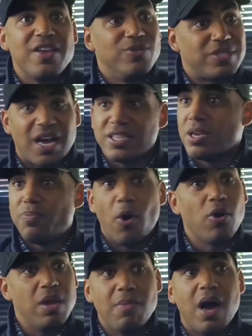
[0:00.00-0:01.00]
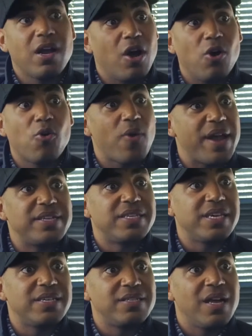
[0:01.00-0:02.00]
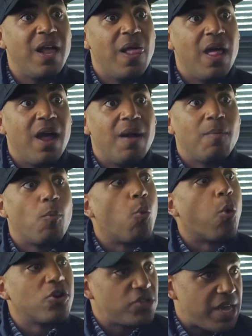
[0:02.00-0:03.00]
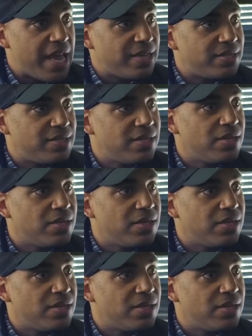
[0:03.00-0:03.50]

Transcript: You saw some Pokemon Go crazies. Worst case.